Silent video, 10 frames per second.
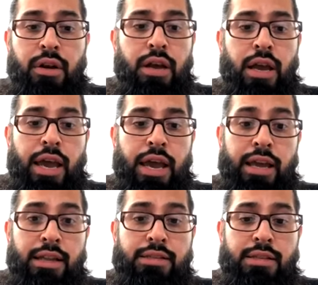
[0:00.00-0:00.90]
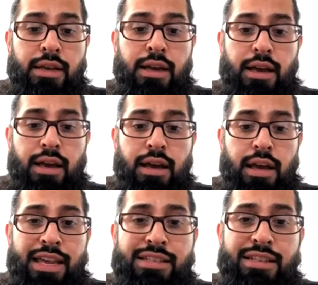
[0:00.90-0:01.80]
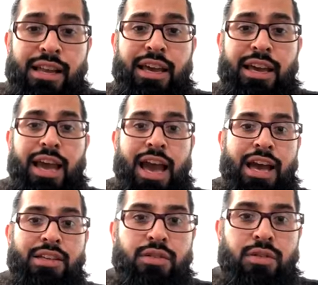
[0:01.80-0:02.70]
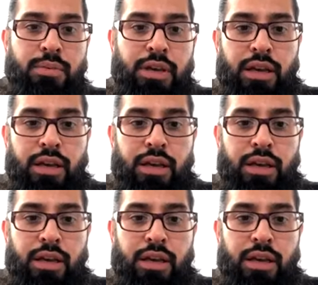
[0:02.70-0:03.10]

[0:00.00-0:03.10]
and his light has to be yeah.